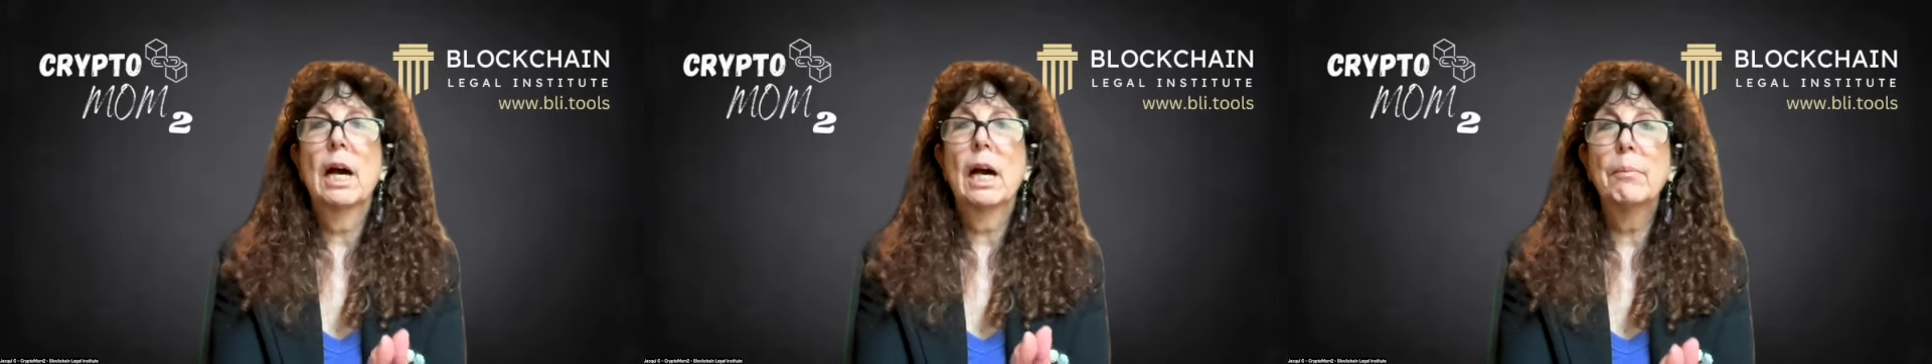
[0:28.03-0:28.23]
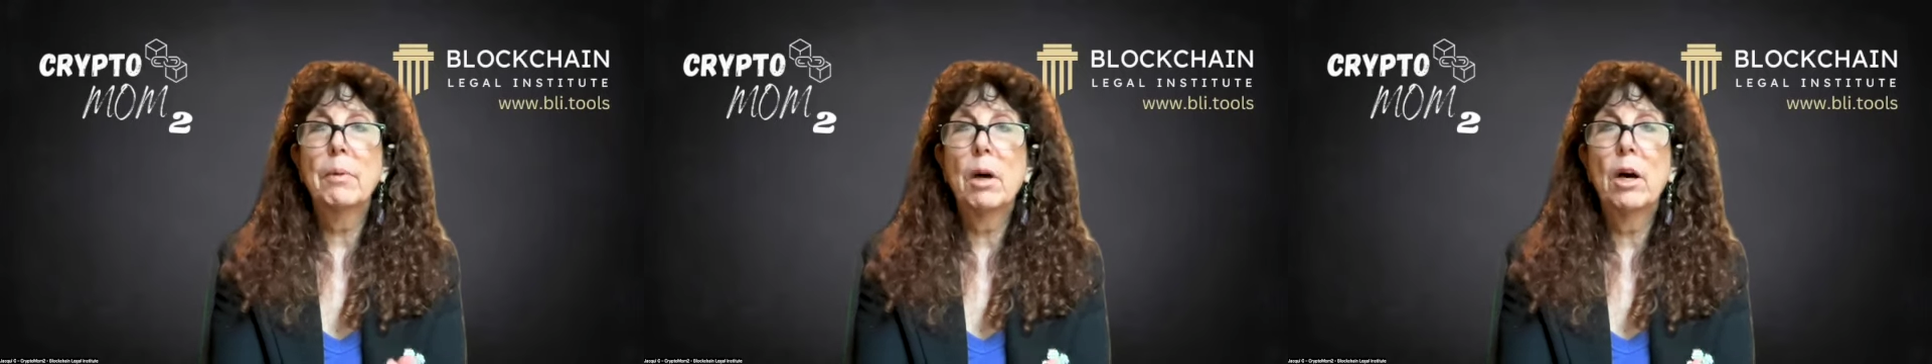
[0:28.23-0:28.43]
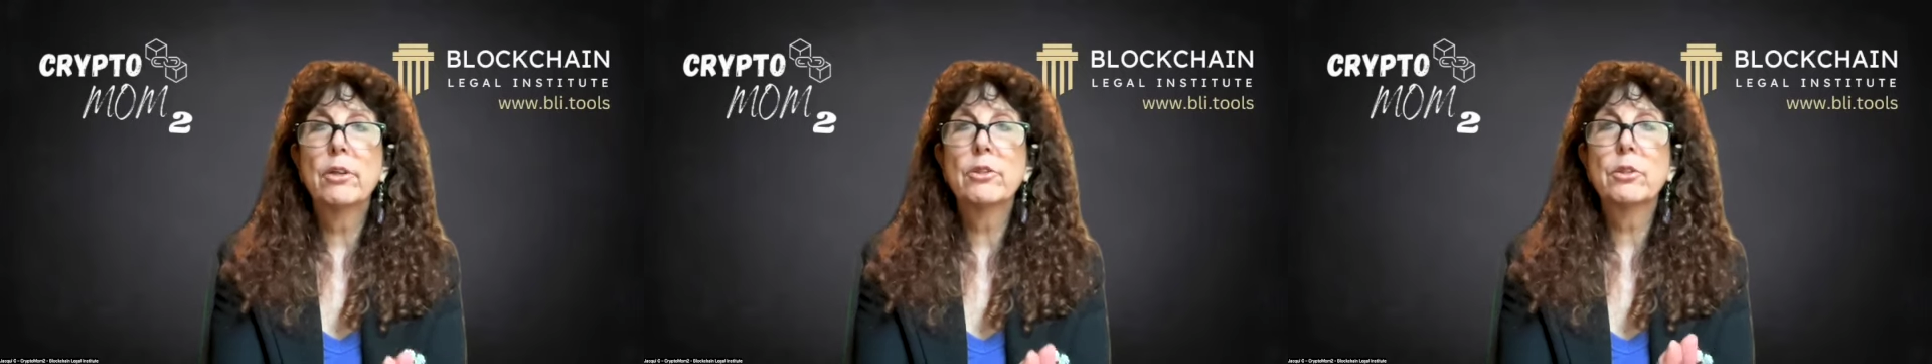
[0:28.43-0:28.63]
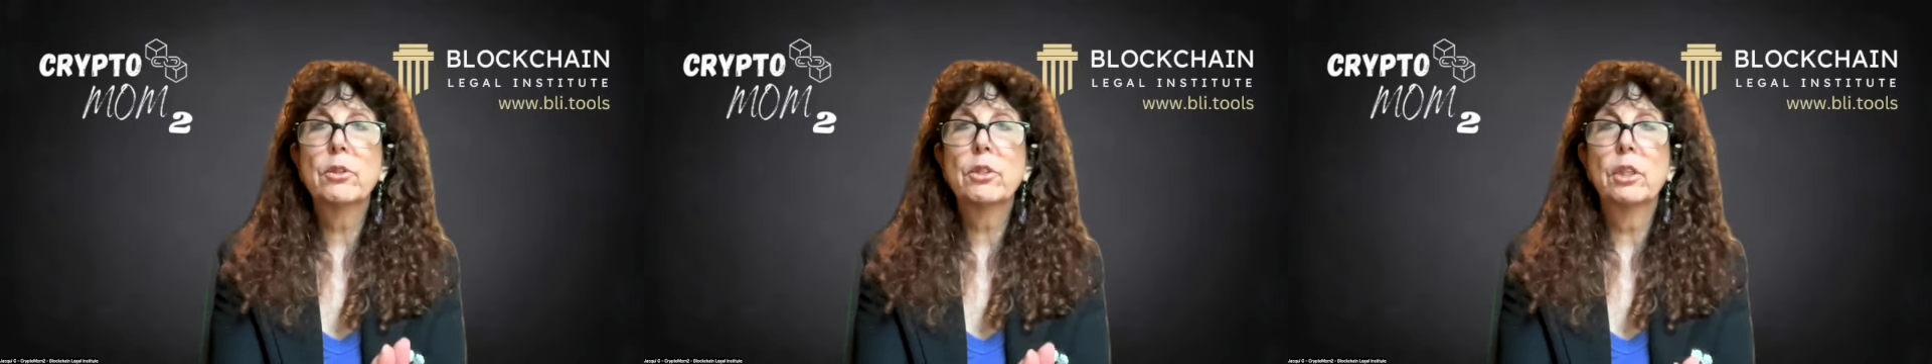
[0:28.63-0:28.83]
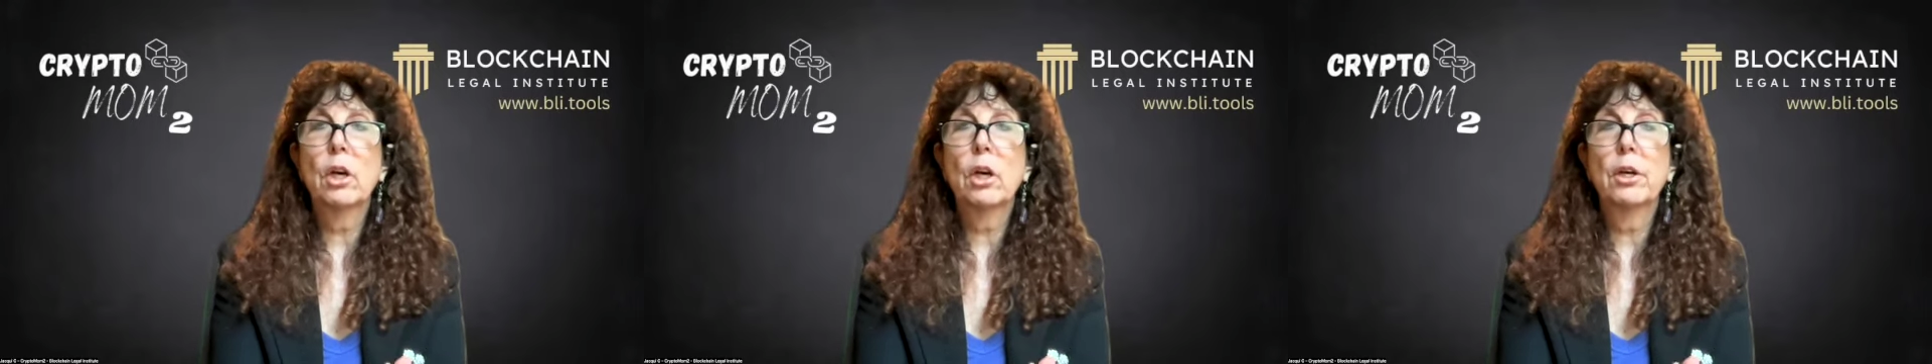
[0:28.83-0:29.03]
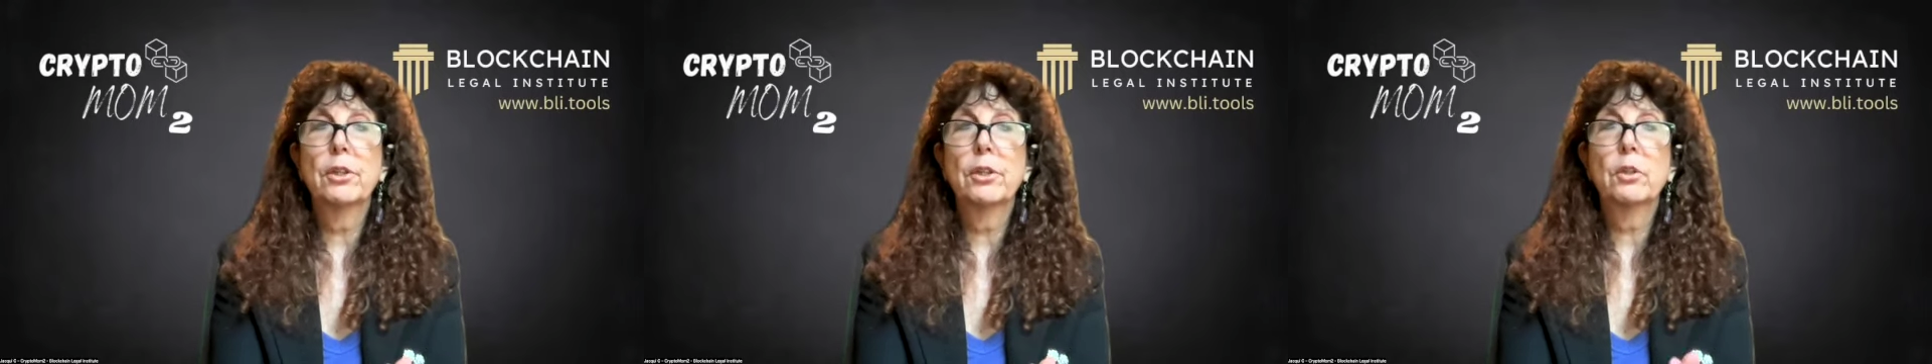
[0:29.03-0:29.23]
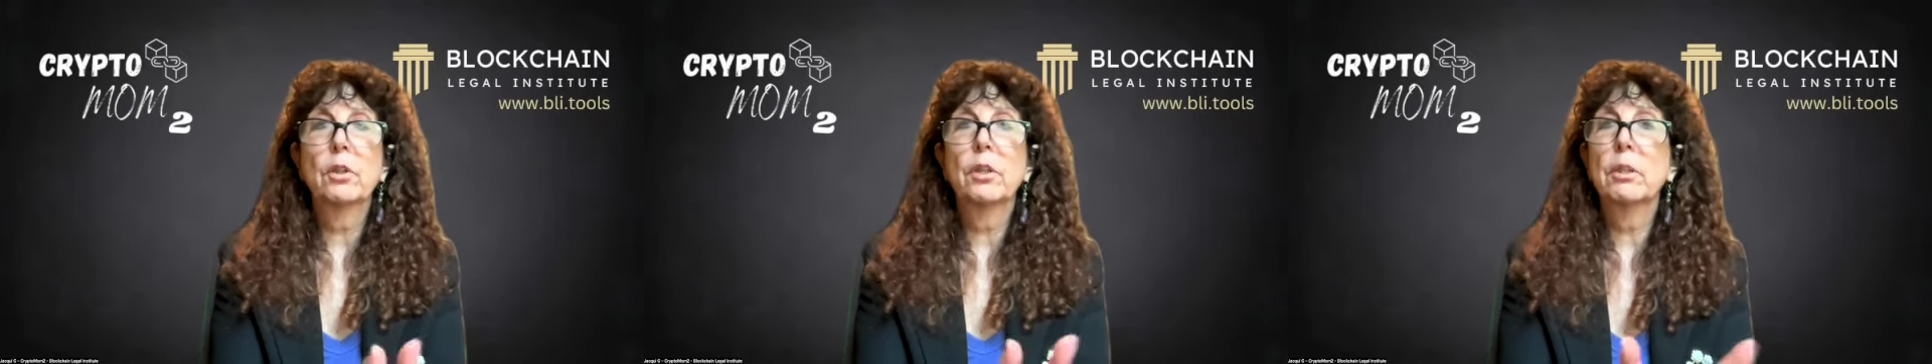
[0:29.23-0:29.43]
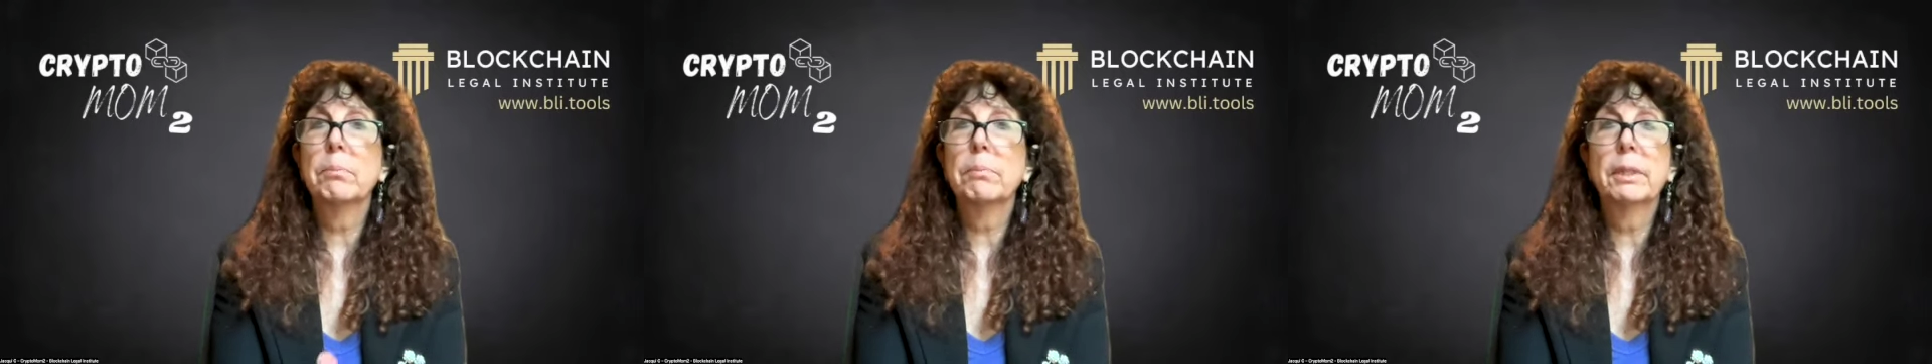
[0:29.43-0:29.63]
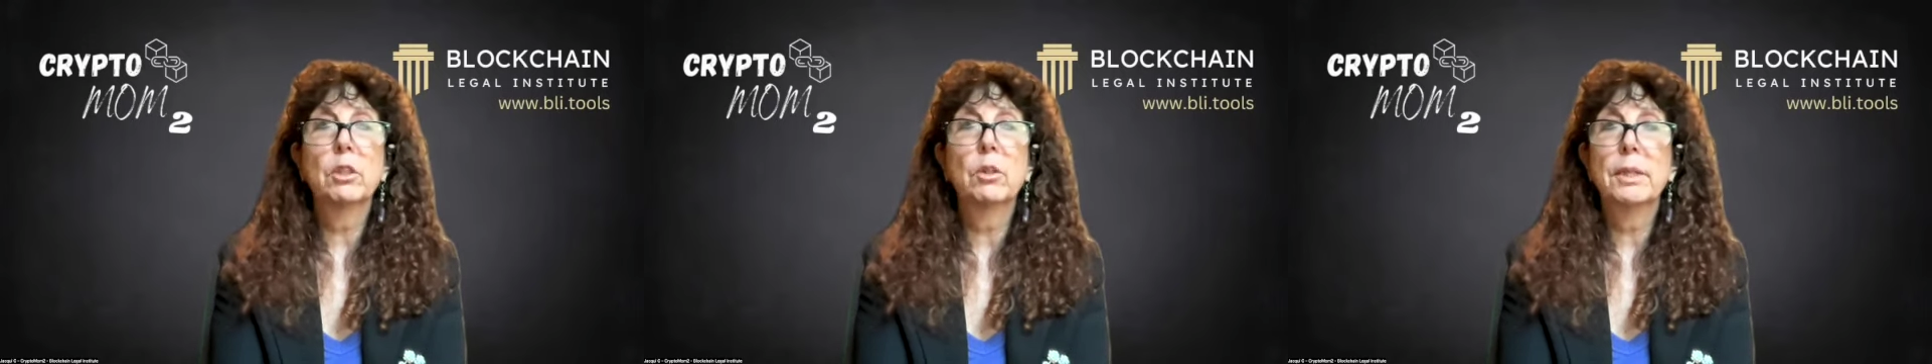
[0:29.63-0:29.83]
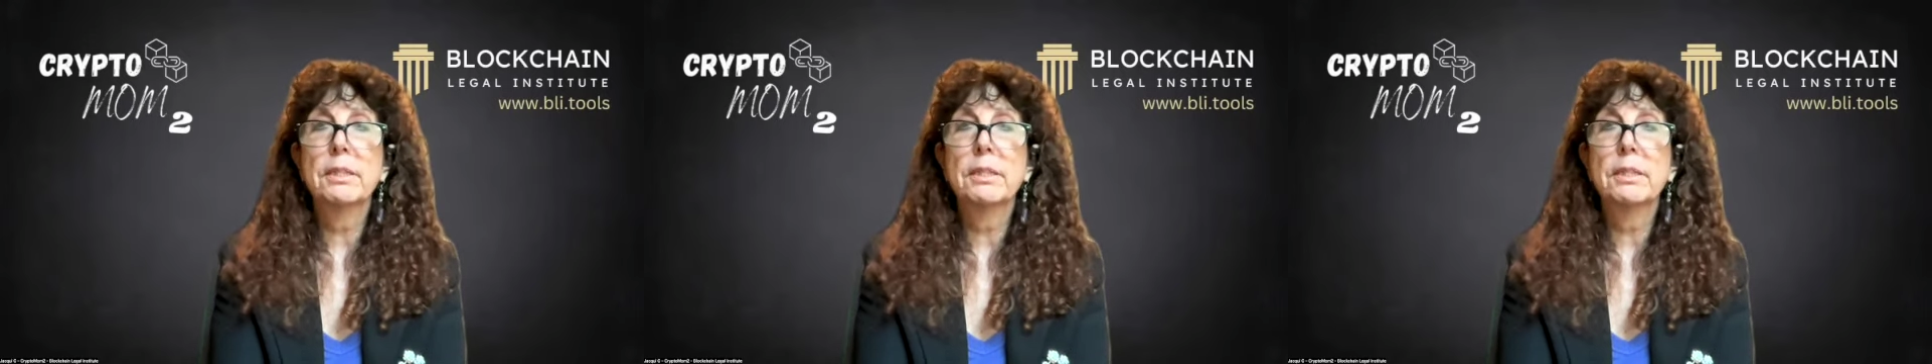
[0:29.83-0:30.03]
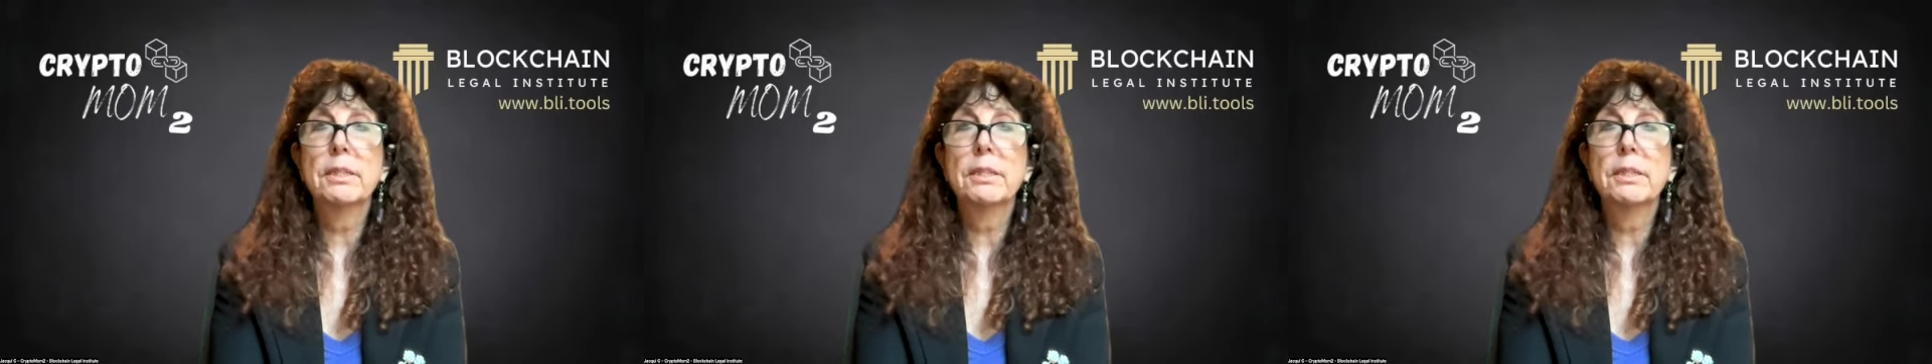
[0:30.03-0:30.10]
I'm also the author of the Bitcoin